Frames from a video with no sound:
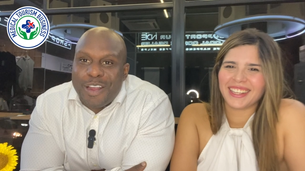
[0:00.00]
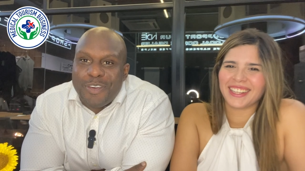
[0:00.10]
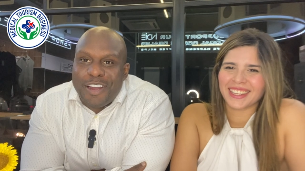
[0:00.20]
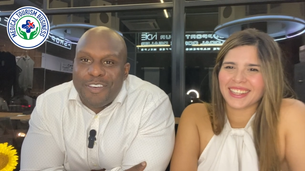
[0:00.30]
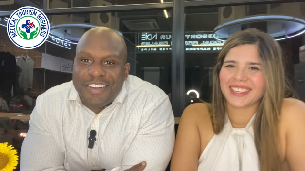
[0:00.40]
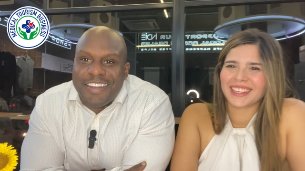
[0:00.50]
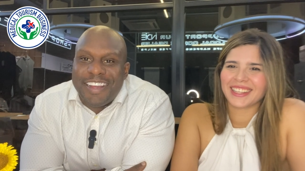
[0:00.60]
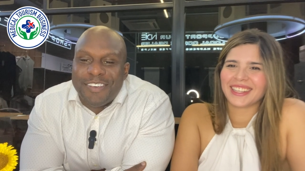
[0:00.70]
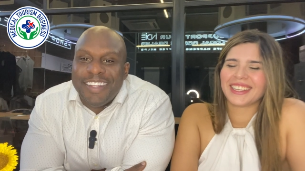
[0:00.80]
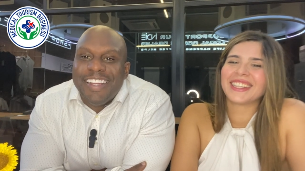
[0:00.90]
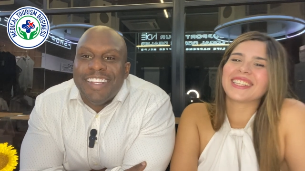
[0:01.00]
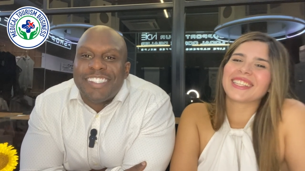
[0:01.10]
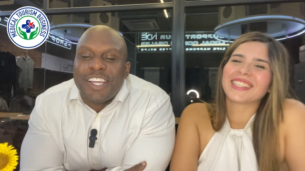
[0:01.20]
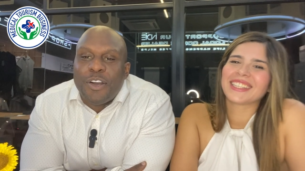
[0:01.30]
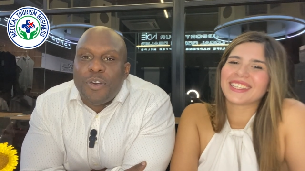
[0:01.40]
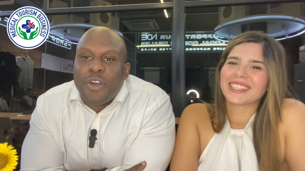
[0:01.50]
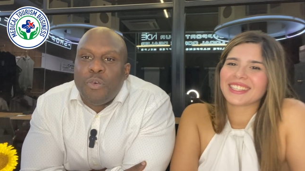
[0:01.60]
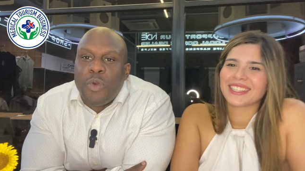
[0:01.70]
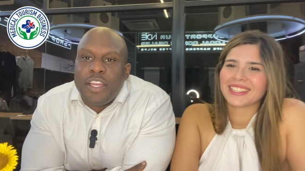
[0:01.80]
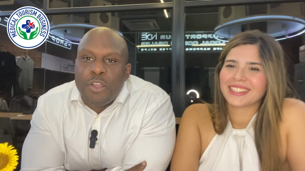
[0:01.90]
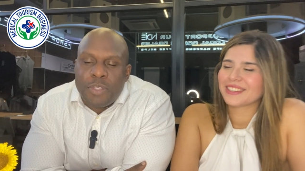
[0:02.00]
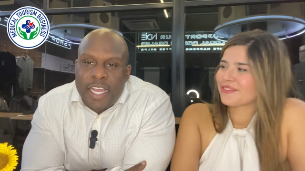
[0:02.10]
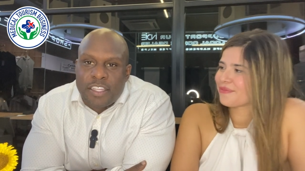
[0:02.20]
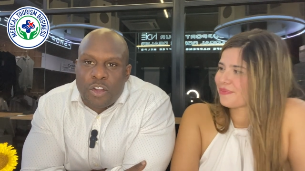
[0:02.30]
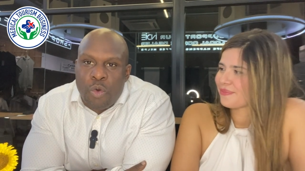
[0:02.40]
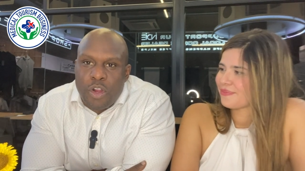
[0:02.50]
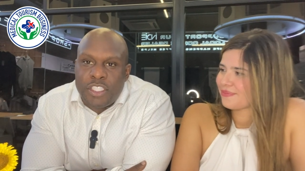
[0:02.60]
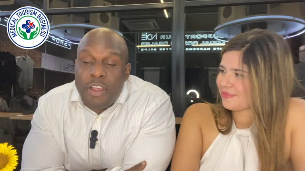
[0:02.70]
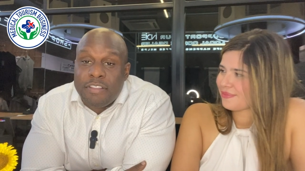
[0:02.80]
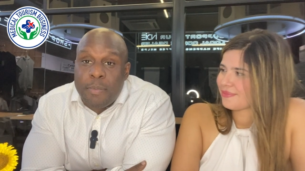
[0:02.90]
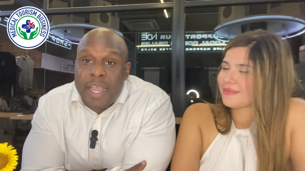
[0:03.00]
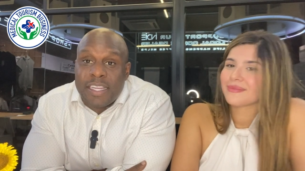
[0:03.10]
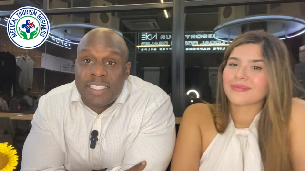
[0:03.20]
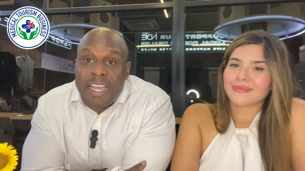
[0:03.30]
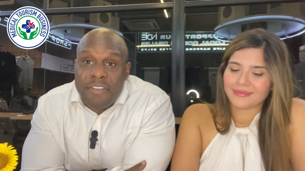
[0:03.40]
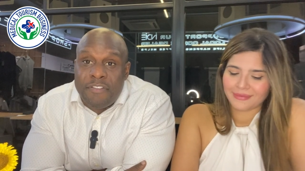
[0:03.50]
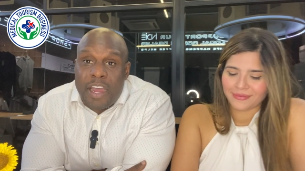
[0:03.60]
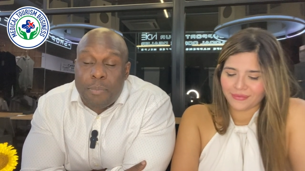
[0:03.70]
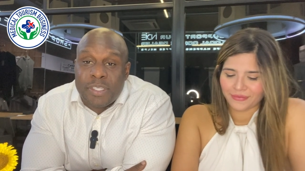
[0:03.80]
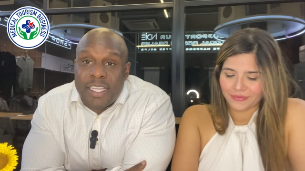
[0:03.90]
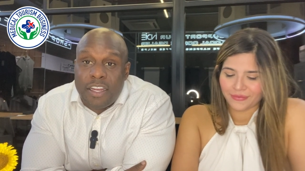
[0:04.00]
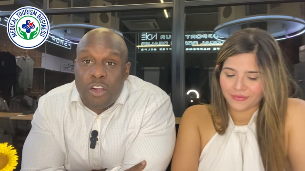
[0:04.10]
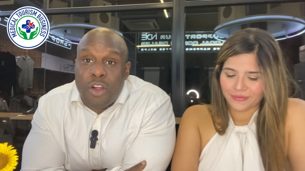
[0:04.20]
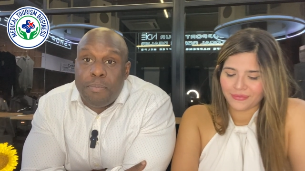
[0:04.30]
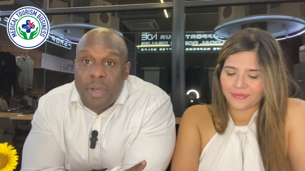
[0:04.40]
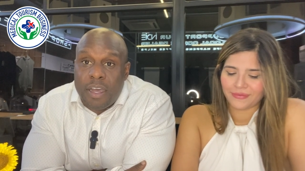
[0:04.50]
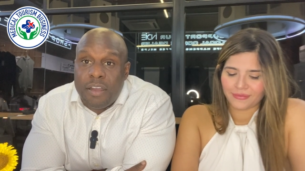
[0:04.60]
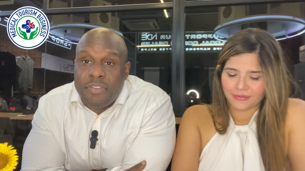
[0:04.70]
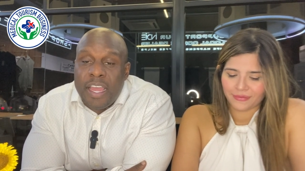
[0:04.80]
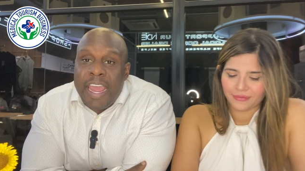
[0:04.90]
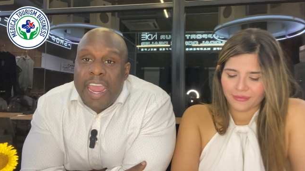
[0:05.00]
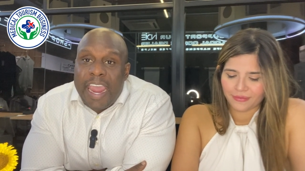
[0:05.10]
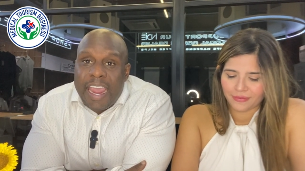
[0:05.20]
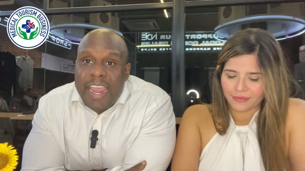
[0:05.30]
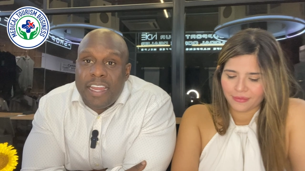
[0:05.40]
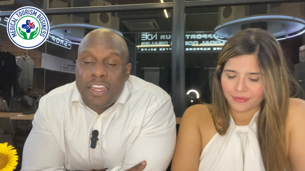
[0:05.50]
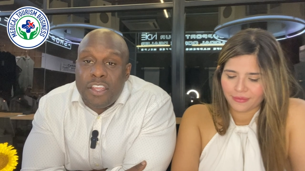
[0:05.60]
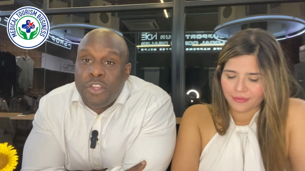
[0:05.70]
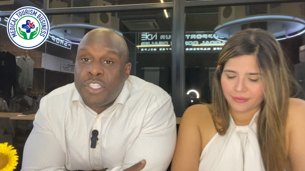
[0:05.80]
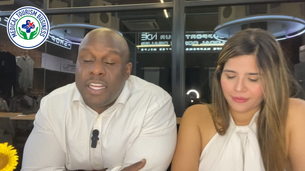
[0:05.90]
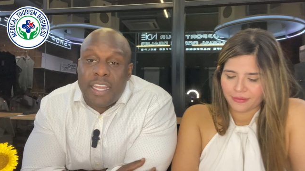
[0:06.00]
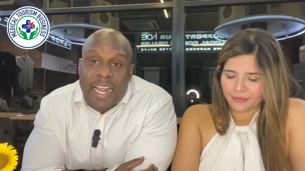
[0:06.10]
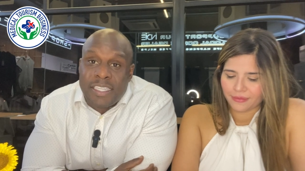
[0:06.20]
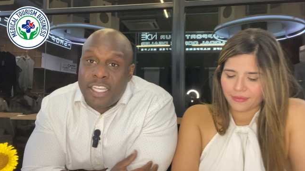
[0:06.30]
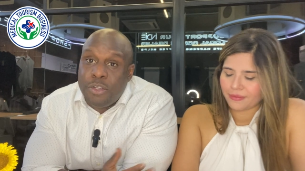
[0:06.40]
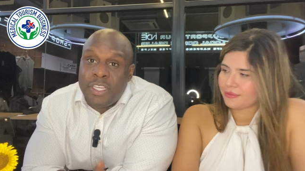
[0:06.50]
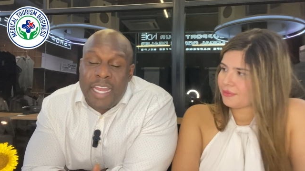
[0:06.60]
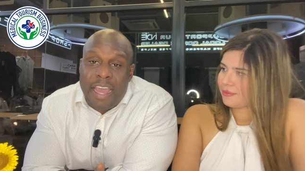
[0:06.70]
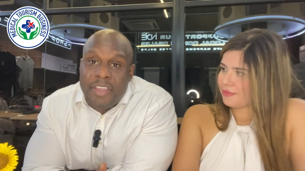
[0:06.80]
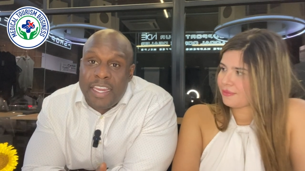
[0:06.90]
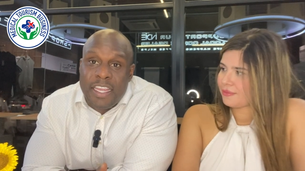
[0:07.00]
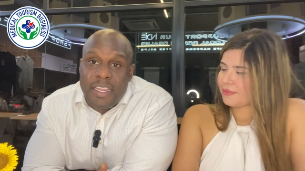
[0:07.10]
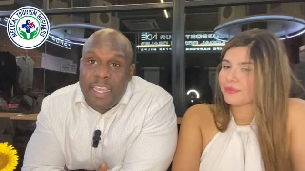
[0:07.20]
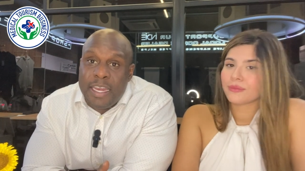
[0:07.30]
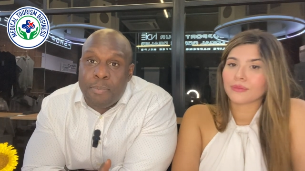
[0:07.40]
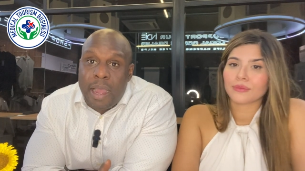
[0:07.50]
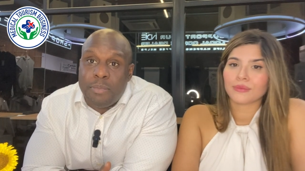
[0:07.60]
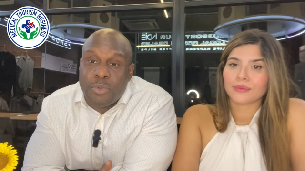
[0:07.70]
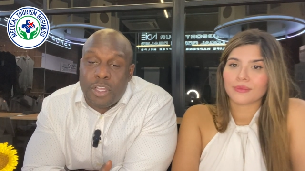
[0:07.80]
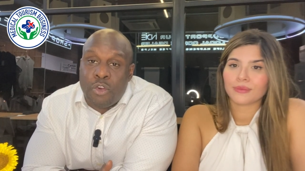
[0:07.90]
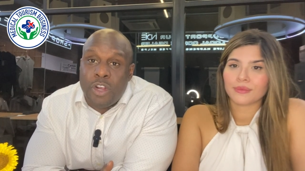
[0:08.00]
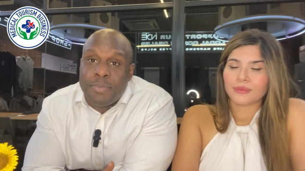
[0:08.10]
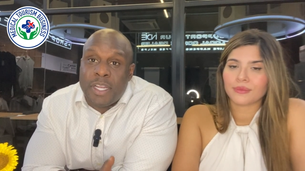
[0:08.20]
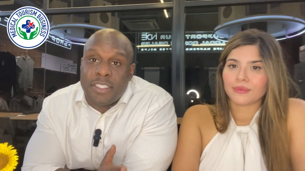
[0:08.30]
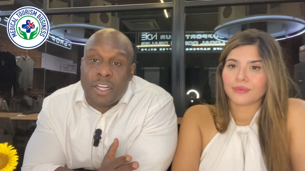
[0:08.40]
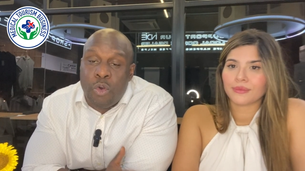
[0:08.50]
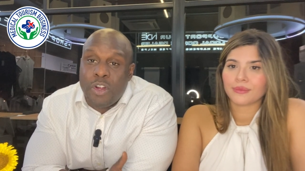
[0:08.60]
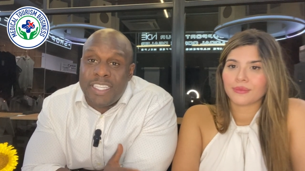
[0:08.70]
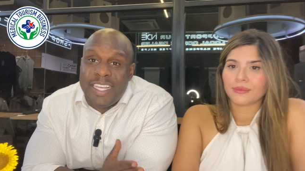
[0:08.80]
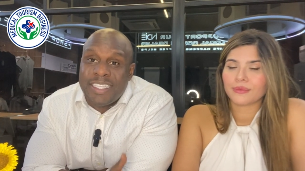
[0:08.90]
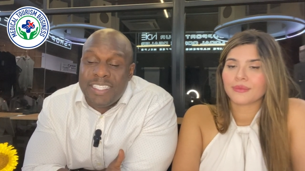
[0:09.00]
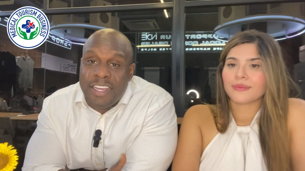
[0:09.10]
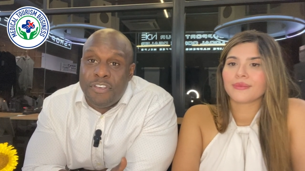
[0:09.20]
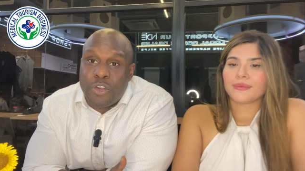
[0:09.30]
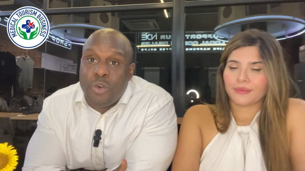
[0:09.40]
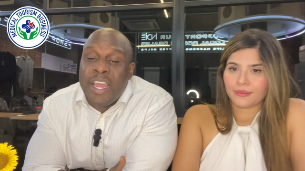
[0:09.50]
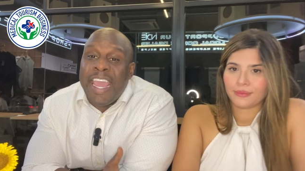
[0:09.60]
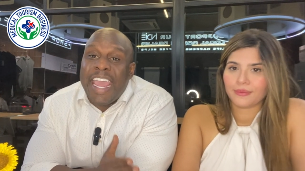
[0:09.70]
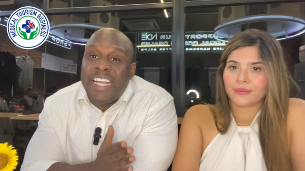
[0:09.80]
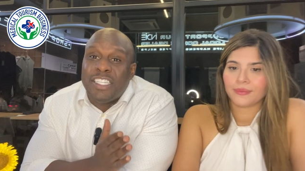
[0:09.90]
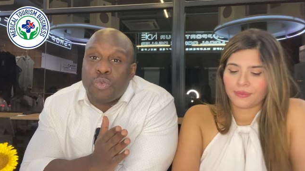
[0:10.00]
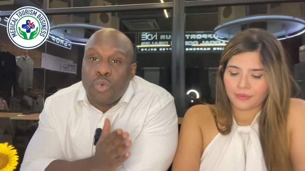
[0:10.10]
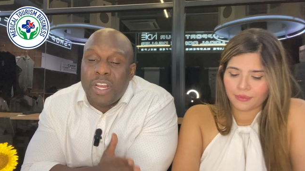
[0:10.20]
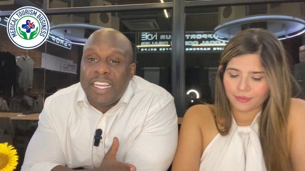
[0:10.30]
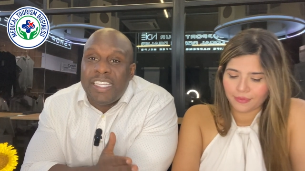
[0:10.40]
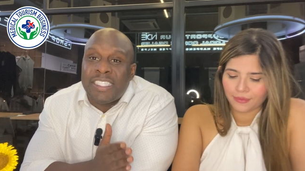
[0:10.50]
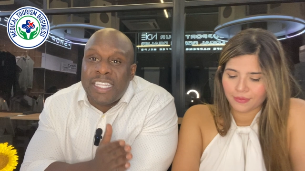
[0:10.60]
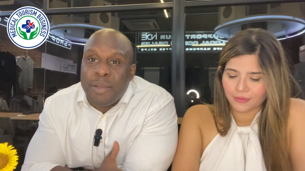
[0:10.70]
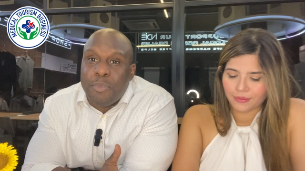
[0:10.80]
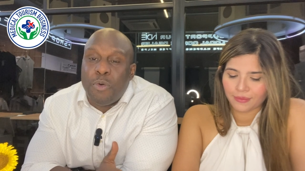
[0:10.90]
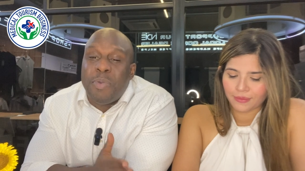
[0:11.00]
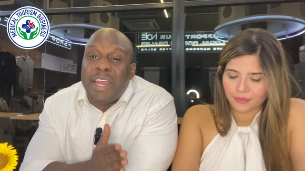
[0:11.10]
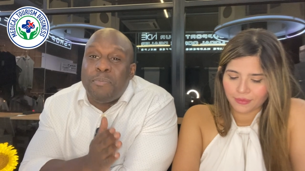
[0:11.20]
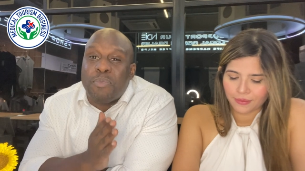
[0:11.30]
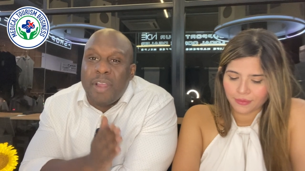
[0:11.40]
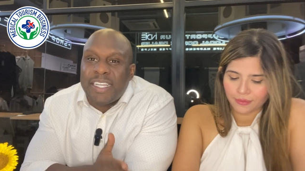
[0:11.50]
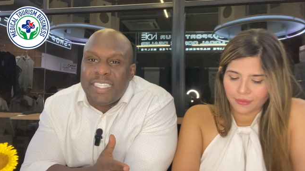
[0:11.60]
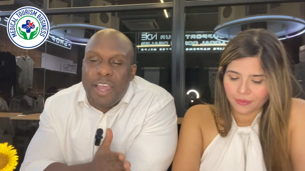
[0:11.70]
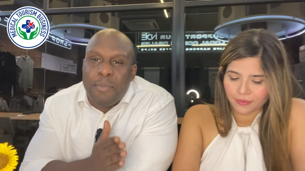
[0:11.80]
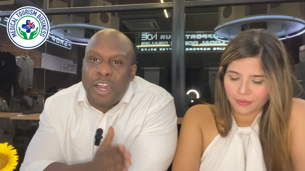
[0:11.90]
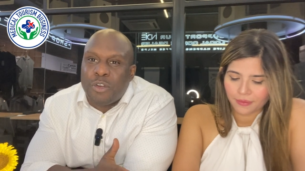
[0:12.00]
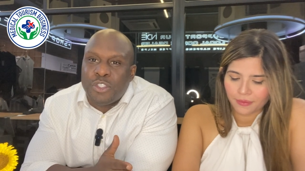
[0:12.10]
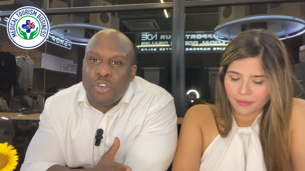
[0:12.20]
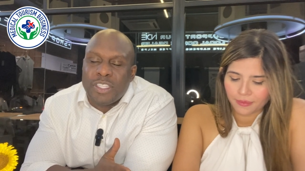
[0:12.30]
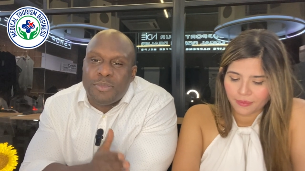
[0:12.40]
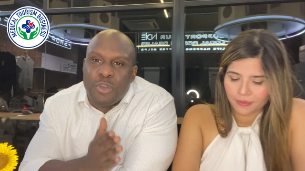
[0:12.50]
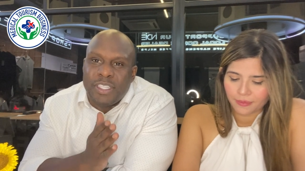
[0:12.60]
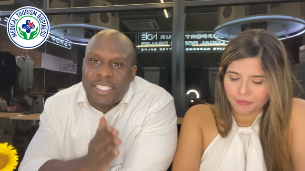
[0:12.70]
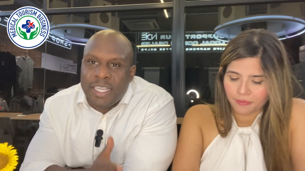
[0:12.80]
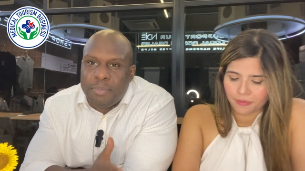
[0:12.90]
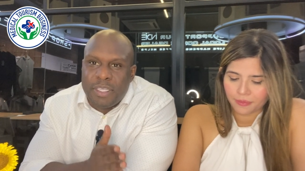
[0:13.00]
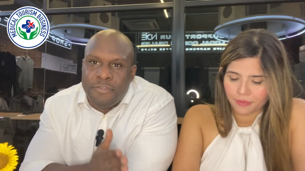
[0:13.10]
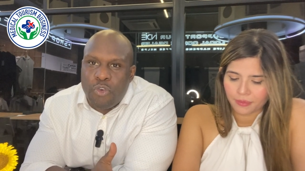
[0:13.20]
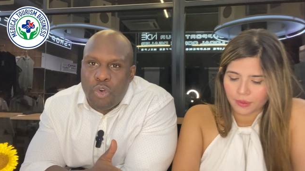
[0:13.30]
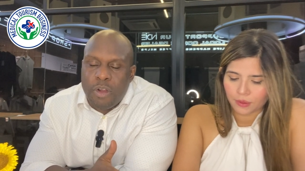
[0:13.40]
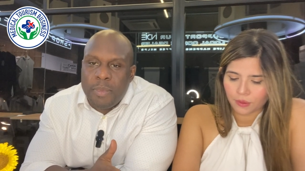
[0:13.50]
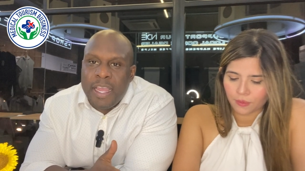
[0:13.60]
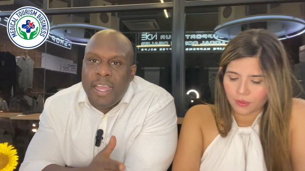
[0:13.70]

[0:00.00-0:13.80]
Speaker 1: right? We all want to know that one. So when you take the course, you have to make a 75% or above. And you shouldn't, like I said, you shouldn't have any any problems with the course because the course isn't difficult. It's just really simple, but it breaks down medical tourism to its simplest form.